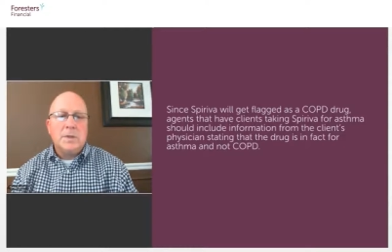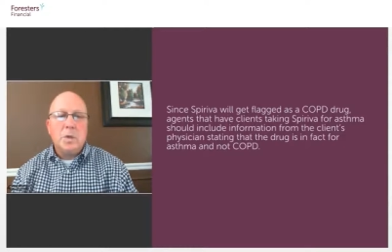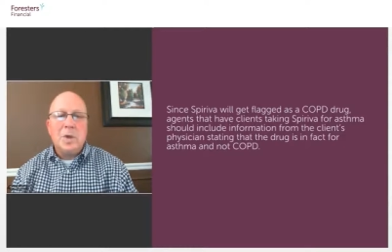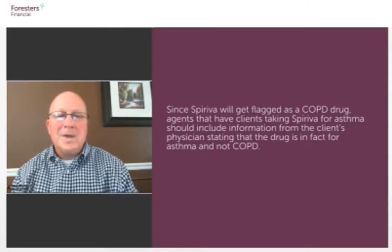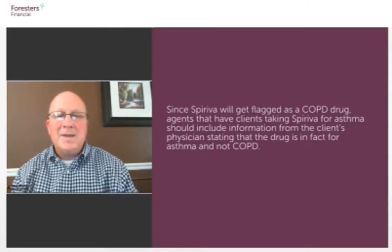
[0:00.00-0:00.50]

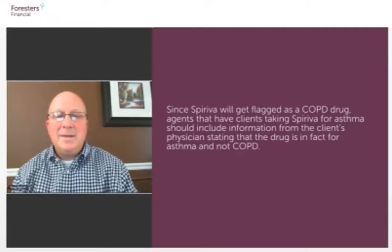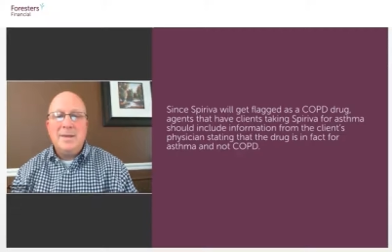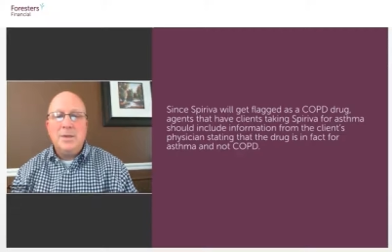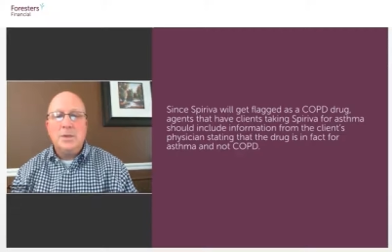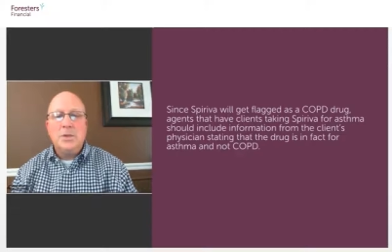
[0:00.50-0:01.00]
So
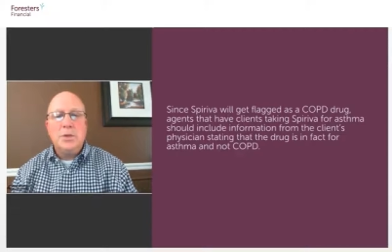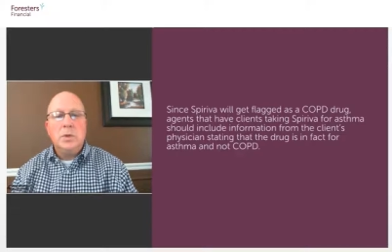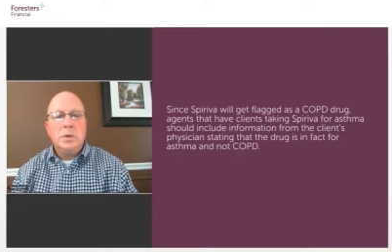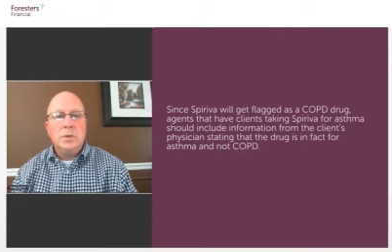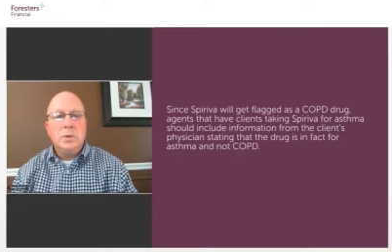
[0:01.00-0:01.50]
anything that you
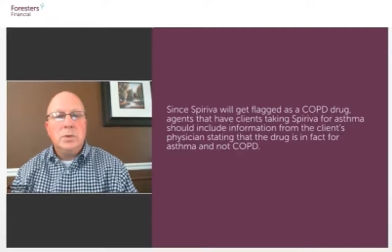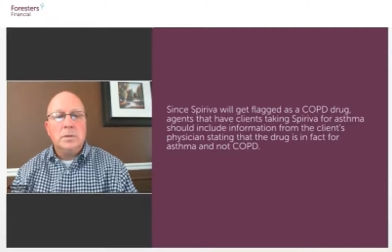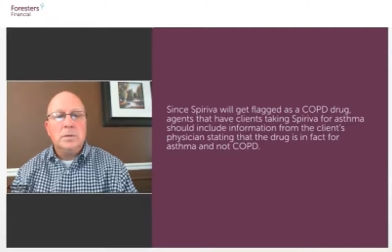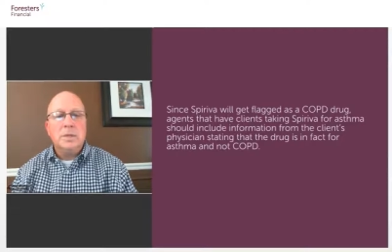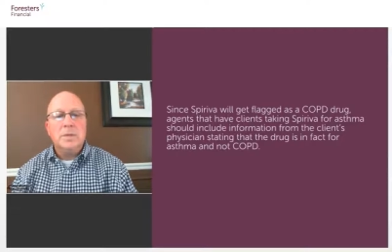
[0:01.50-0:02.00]
can do
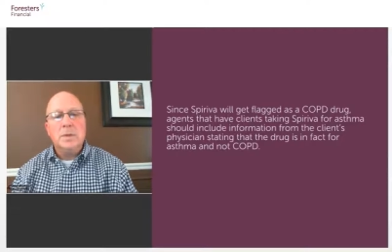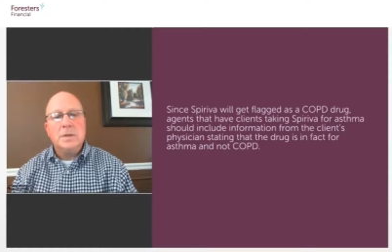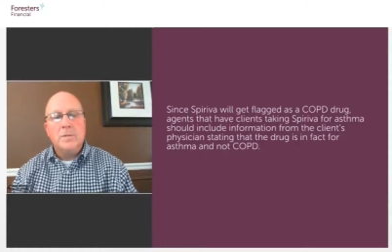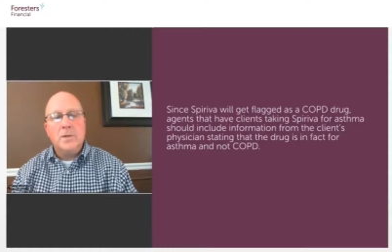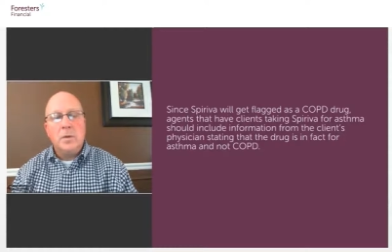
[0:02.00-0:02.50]
to be
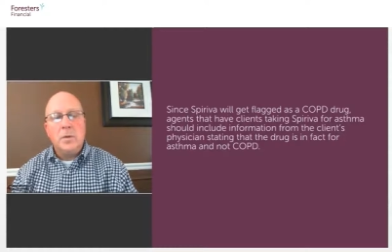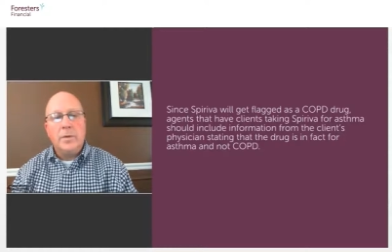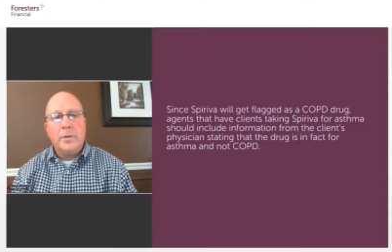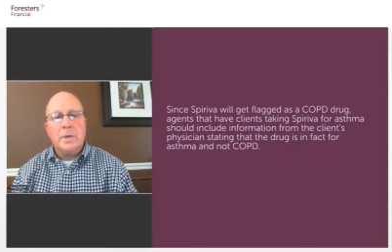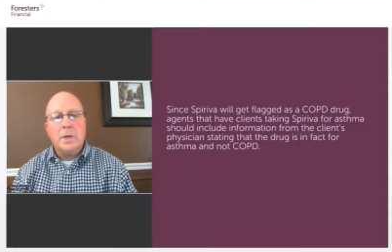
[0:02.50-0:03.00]
specific
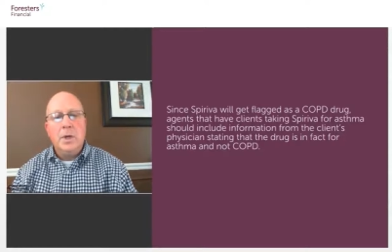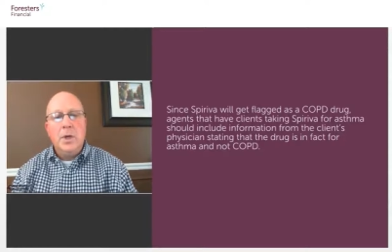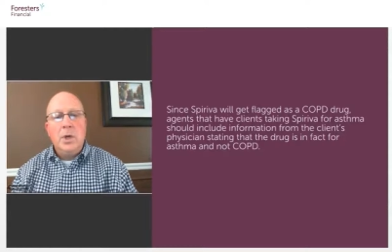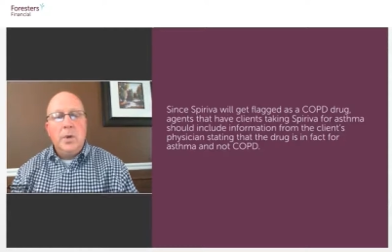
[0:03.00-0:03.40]
with us